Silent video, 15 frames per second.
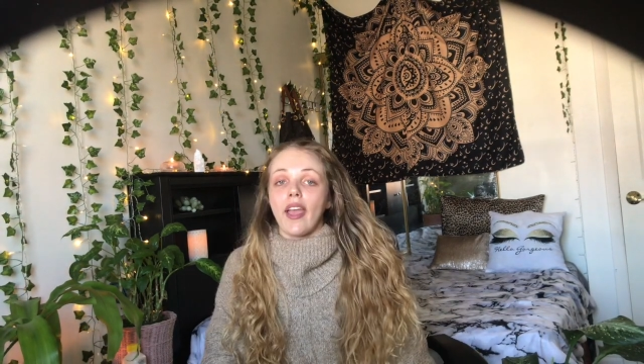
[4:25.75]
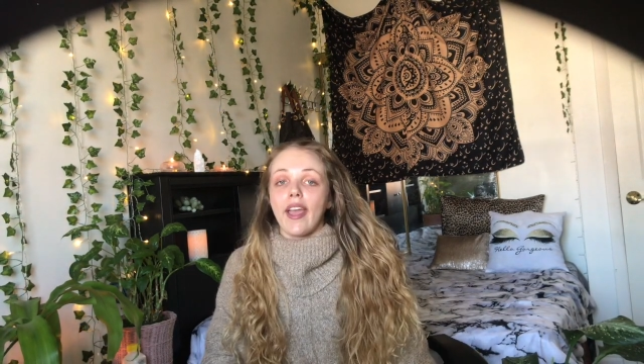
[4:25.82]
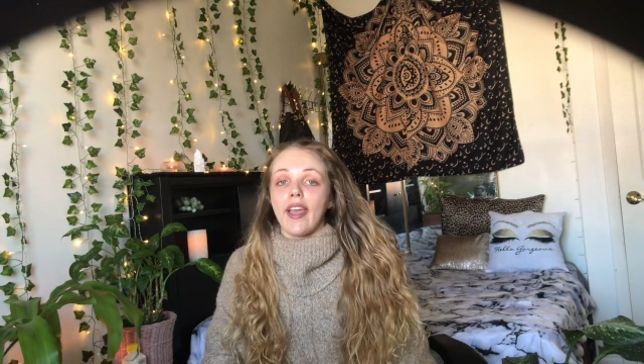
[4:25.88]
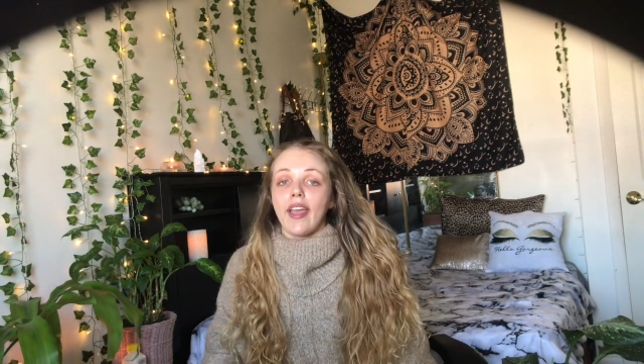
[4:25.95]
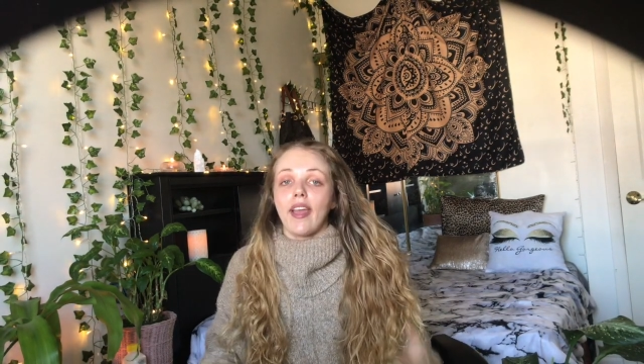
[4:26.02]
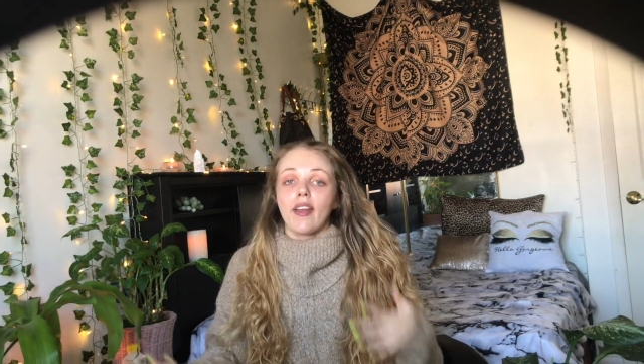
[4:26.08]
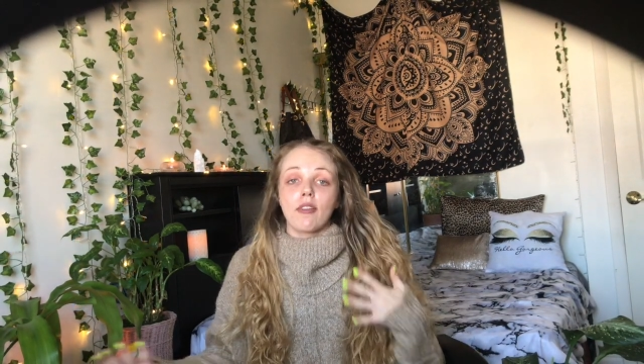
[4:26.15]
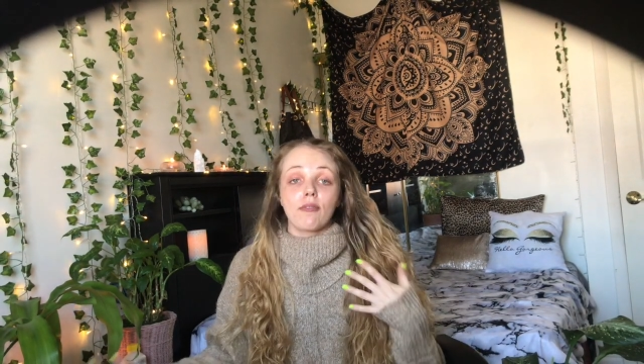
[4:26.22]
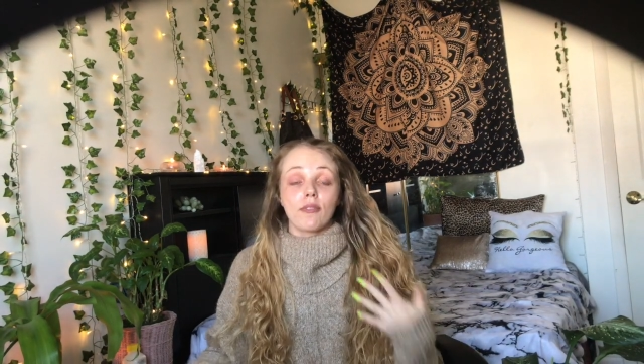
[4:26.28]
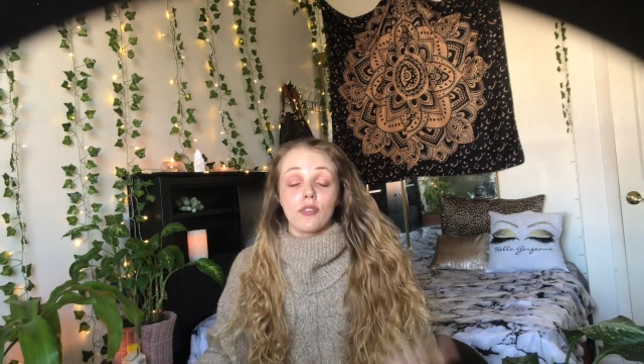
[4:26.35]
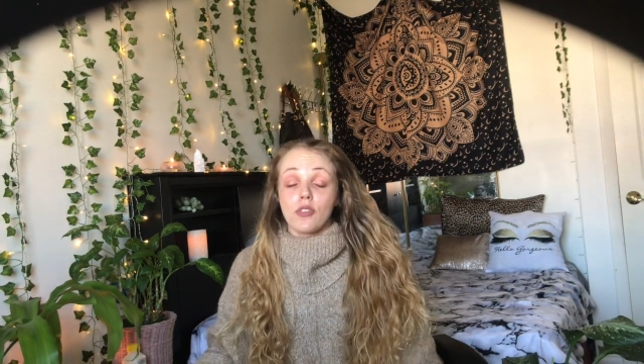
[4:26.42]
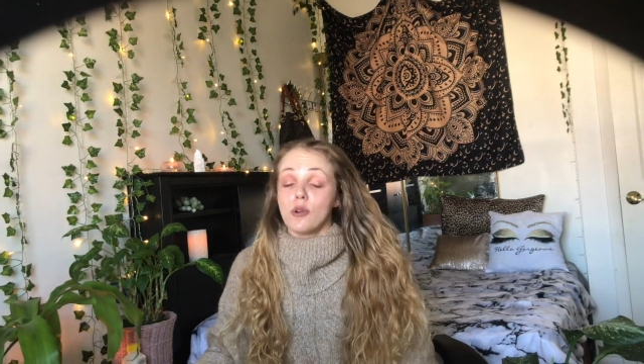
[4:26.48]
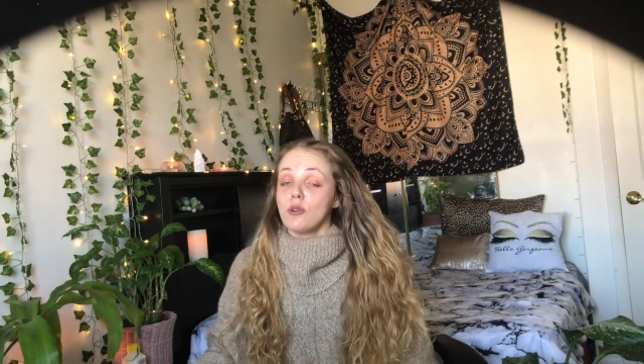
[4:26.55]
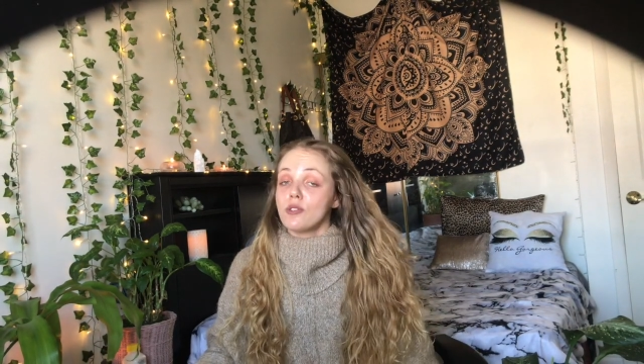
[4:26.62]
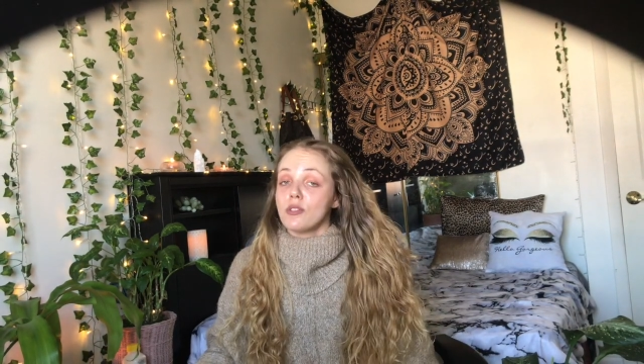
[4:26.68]
And for
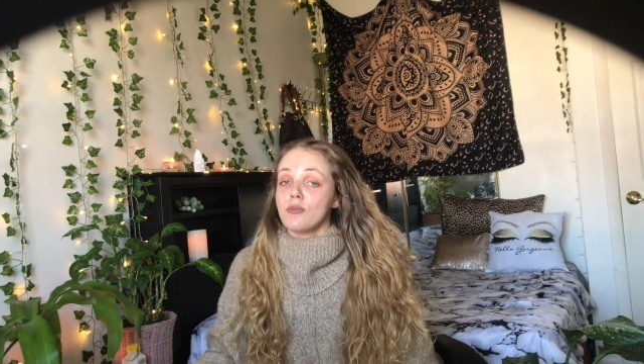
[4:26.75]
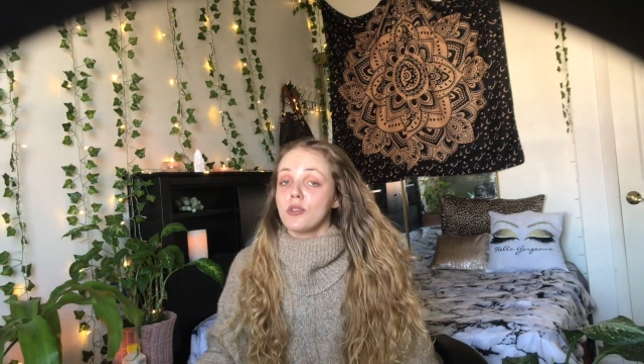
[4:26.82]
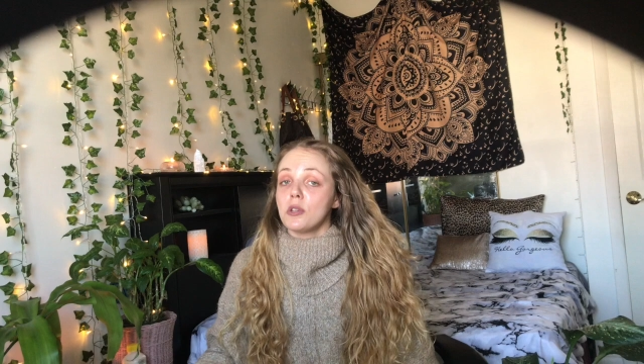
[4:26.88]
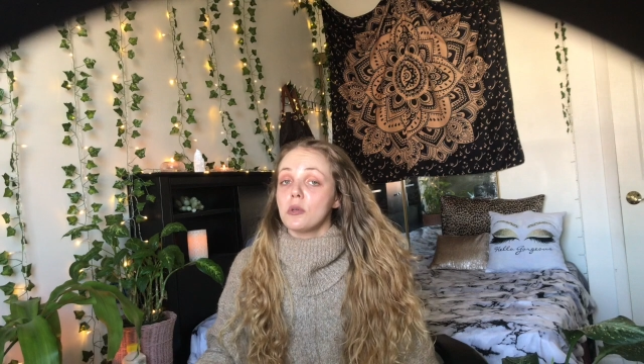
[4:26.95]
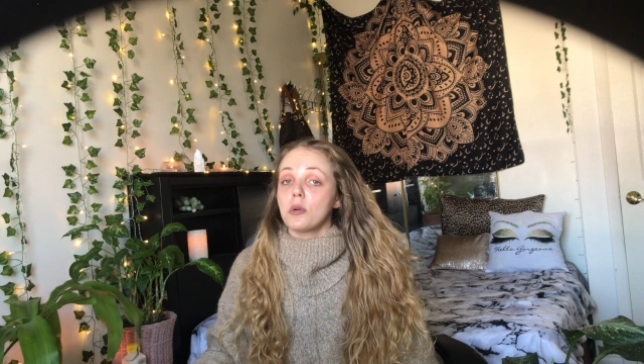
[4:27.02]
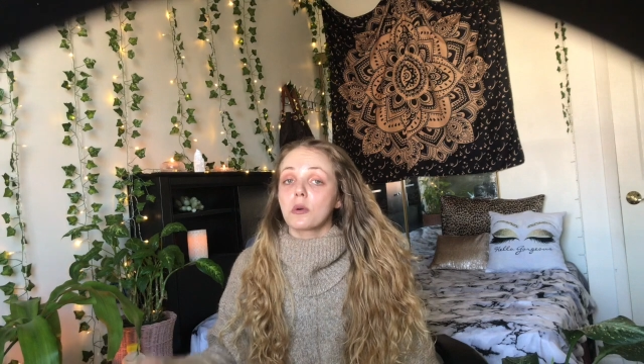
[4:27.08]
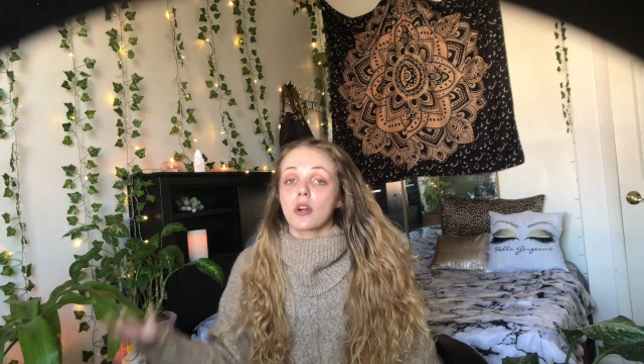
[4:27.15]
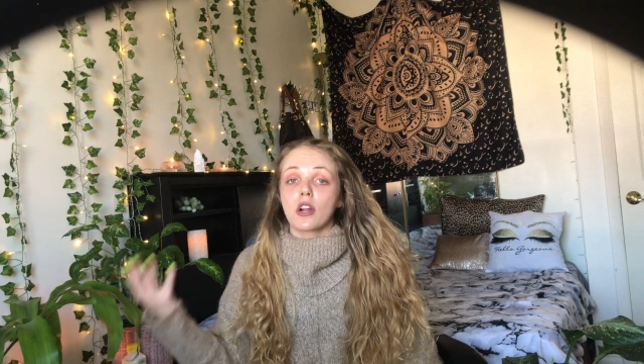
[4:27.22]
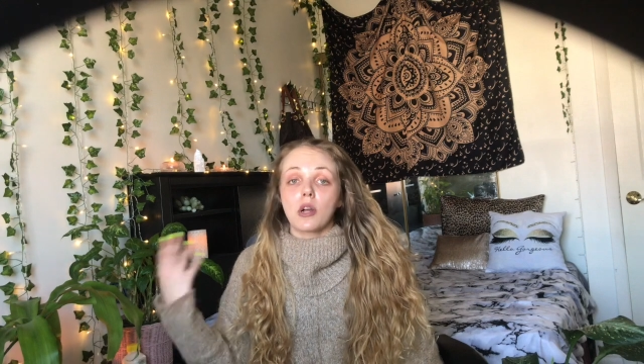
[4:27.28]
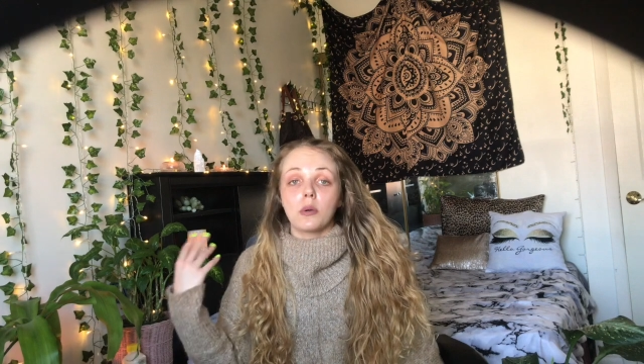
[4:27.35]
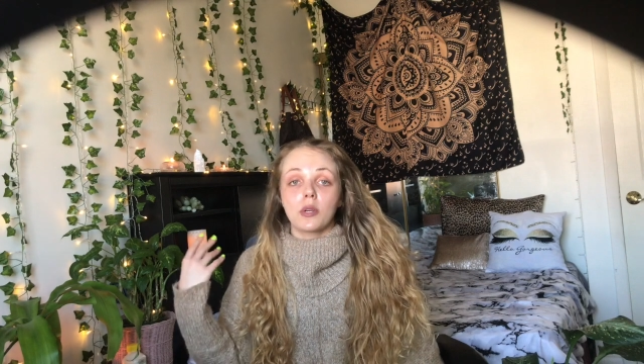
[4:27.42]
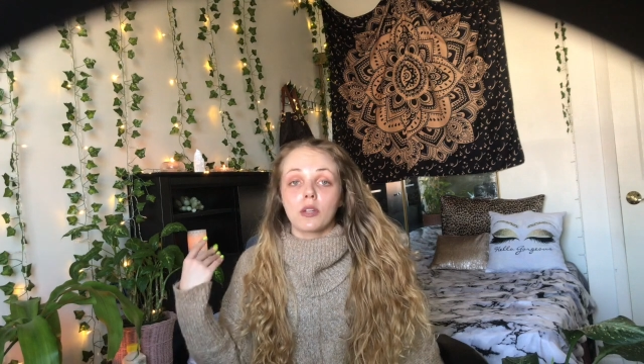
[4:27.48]
those of you who are going